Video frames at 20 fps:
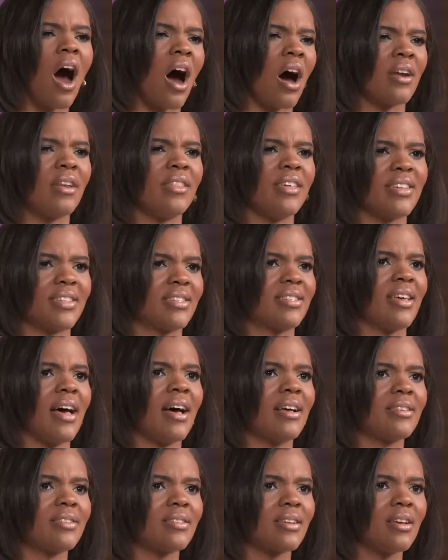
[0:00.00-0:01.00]
on this
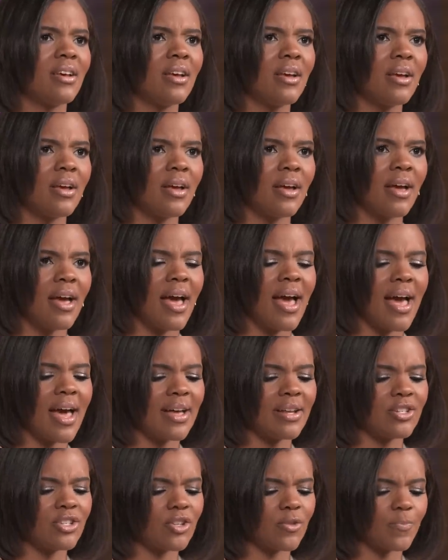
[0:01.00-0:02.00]
set.
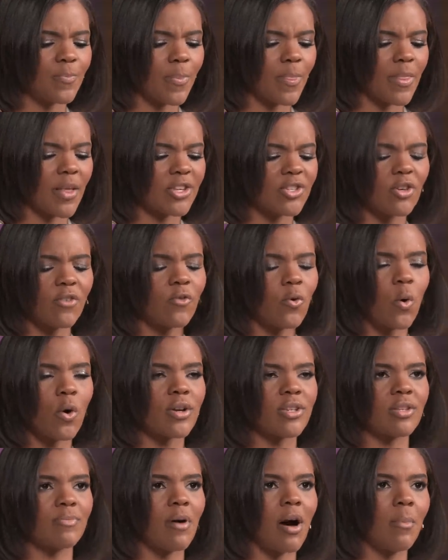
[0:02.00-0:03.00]
And so, of
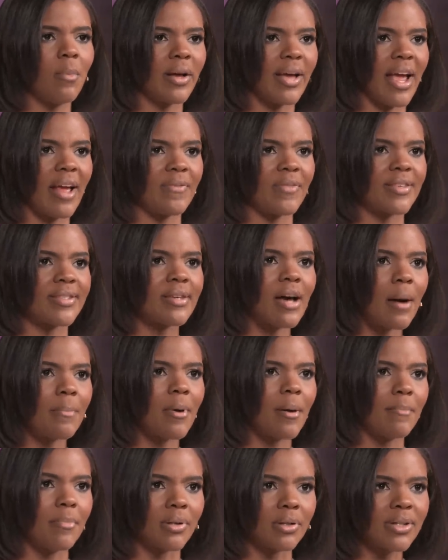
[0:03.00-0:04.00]
course, the public ate this
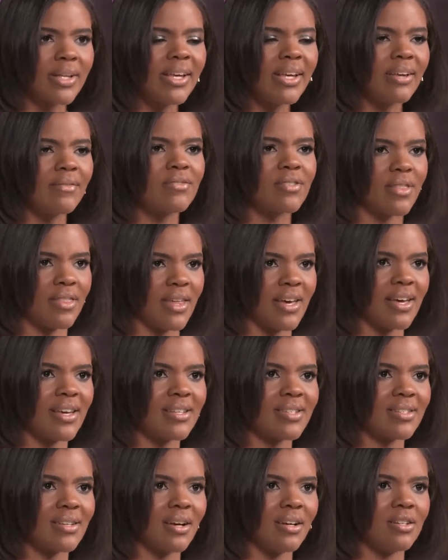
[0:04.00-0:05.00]
up and believed
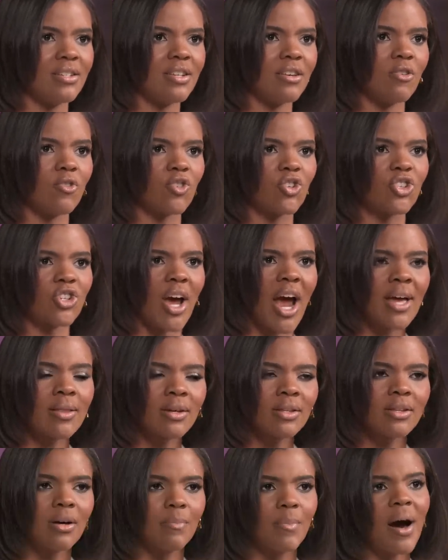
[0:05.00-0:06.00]
this until
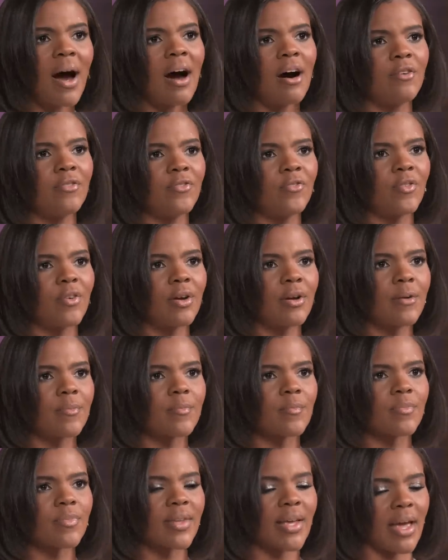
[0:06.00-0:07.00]
Shia LaBeouf
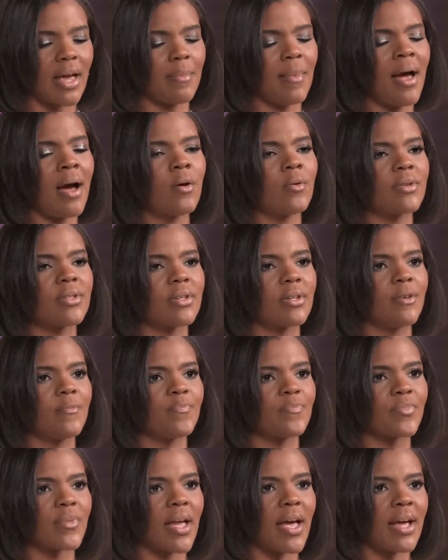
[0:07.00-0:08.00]
came out
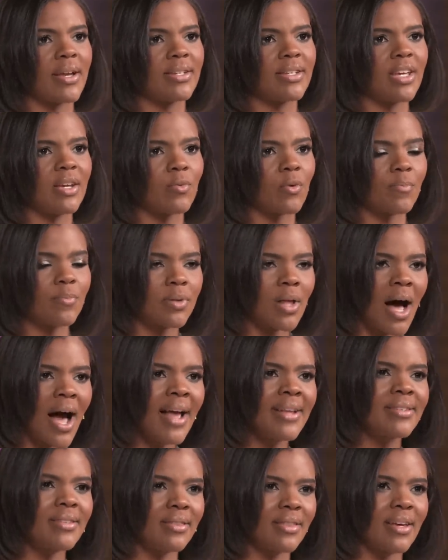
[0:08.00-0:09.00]
and he
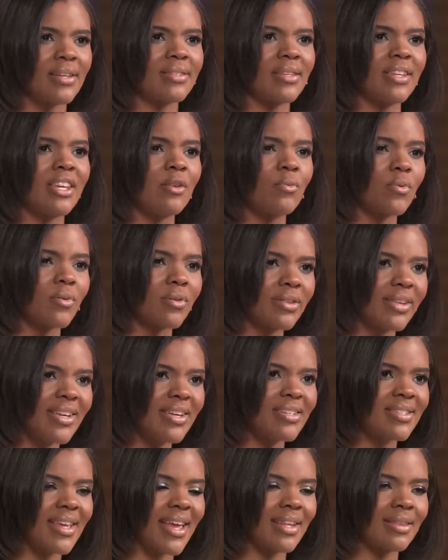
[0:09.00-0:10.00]
replied to this and he
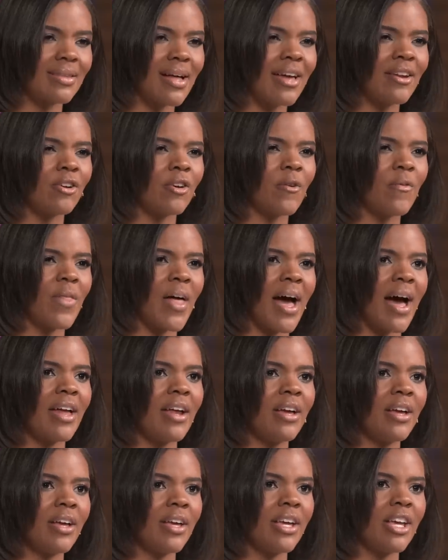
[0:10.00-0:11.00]
released a letter
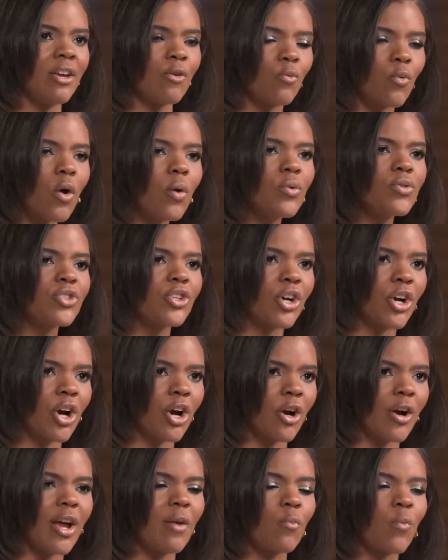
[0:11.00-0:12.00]
that he wrote to
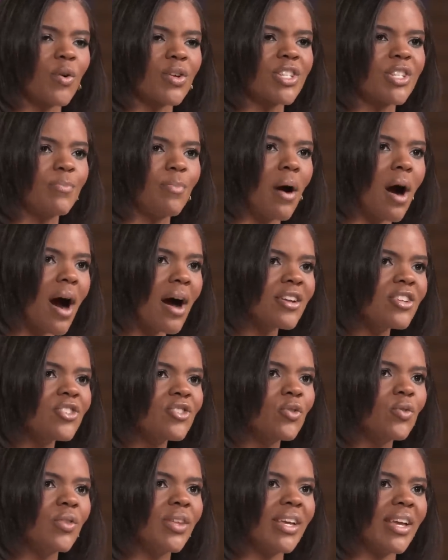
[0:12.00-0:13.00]
her in response
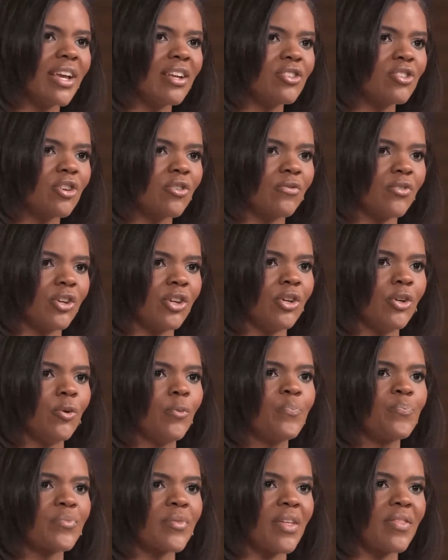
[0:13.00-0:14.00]
to the
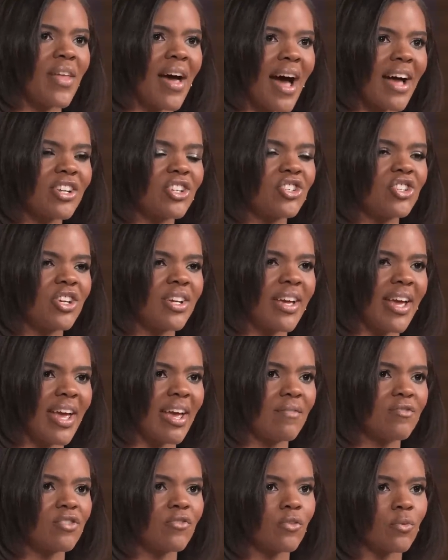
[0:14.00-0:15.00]
interview that she
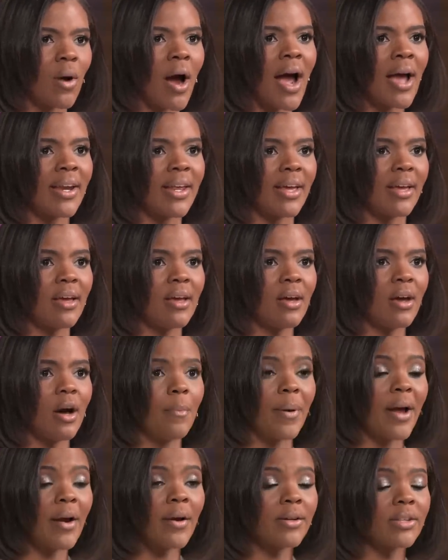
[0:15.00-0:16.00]
gave to Variety.
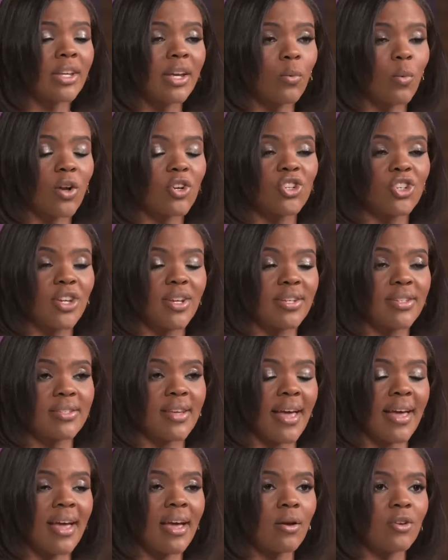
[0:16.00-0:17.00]
Apparently, what she is
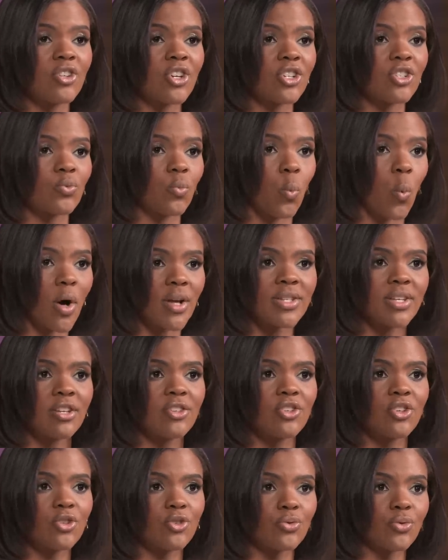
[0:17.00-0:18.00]
saying just
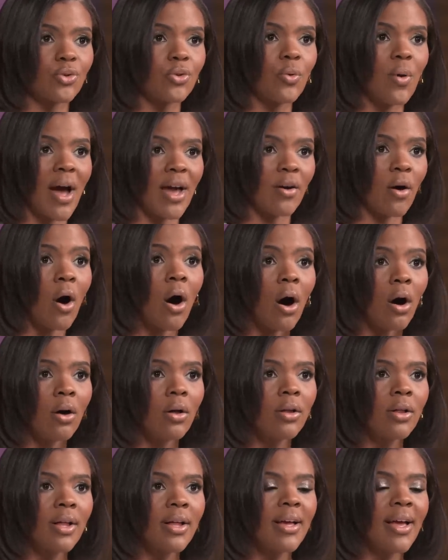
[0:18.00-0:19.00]
wasn't true at
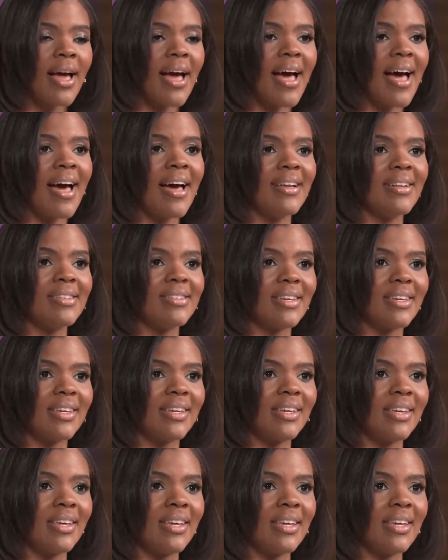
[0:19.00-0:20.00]
all. And
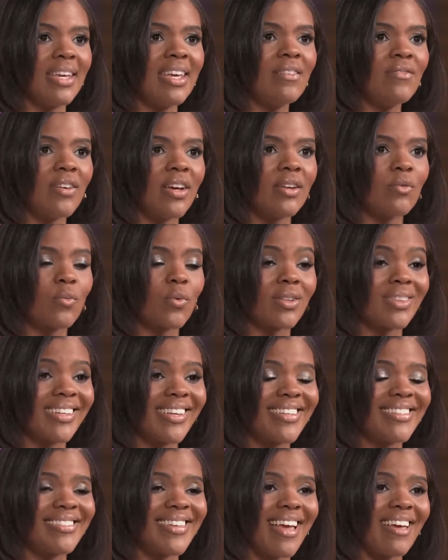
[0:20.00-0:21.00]
he even
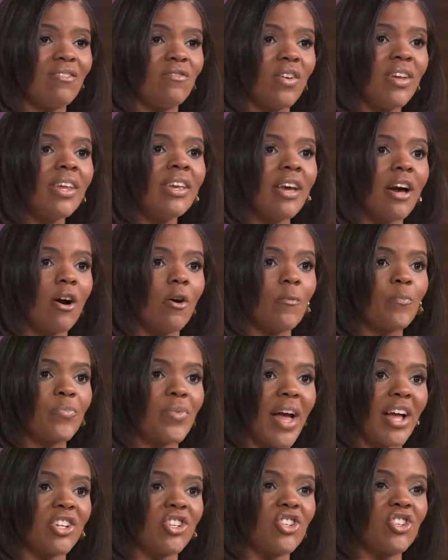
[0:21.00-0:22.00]
released a video
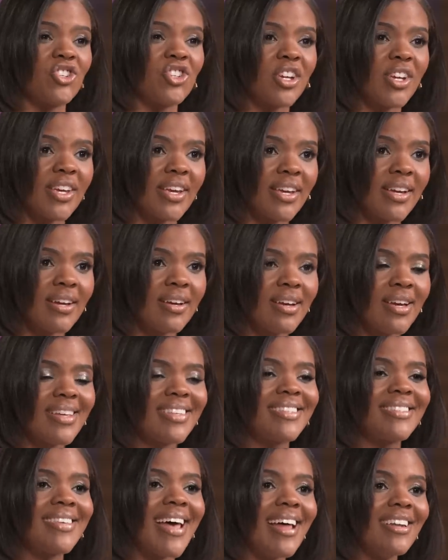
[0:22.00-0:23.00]
that she
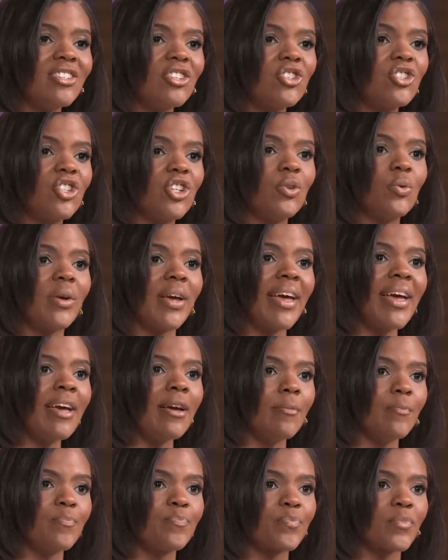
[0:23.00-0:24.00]
sent to
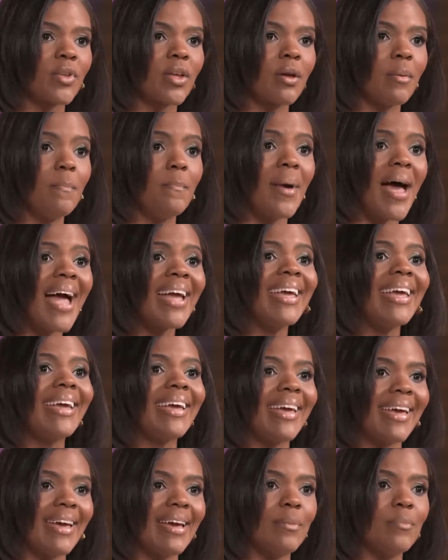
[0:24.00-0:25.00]
him,
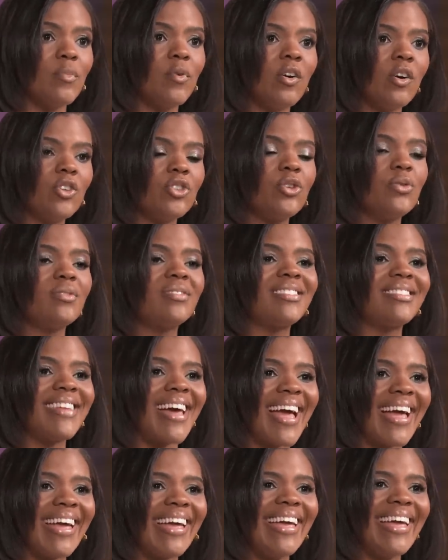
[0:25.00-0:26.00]
begging him to
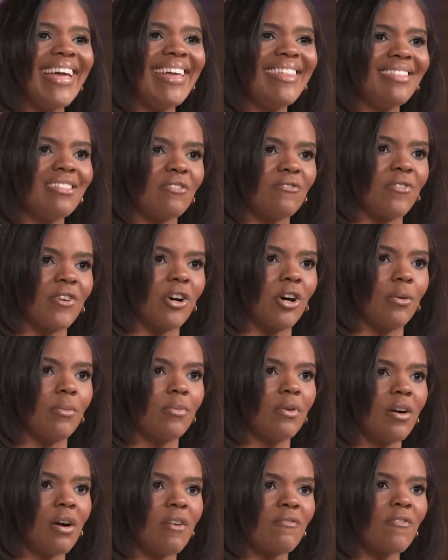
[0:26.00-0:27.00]
stay in the film.